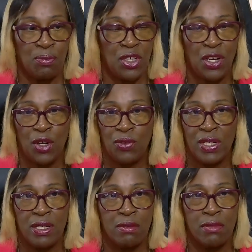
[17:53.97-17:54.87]
You know,
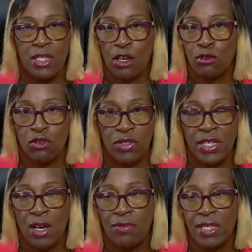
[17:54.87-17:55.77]
the social
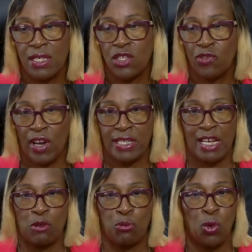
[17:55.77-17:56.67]
services, for
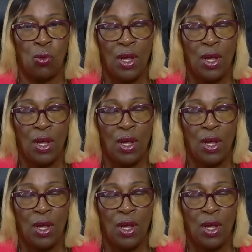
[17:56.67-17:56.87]
example,